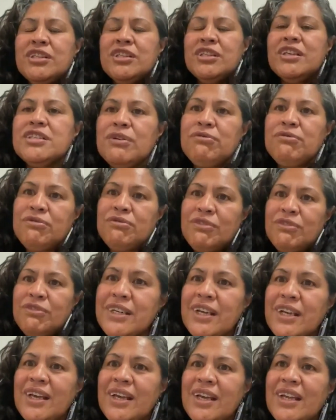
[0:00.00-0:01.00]
to this
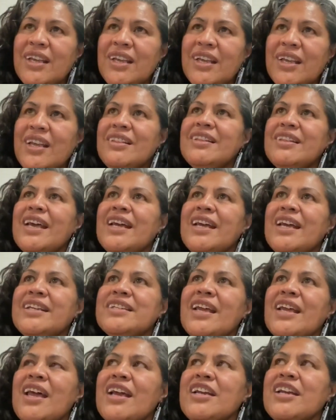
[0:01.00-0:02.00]
arena
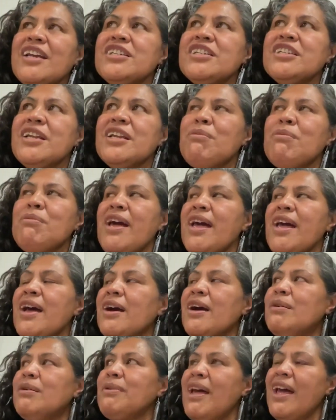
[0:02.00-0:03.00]
that actually
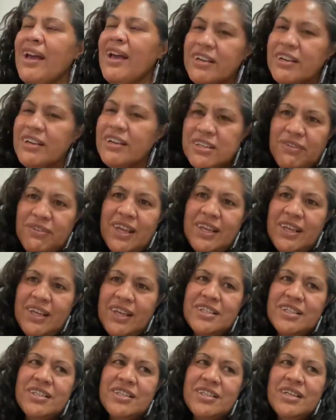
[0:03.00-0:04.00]
might help
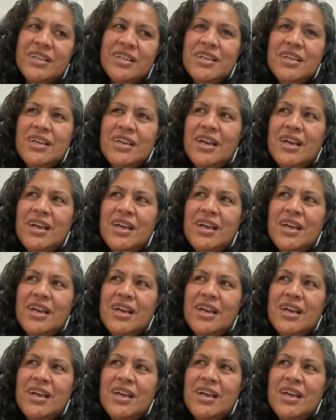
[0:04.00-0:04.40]
activate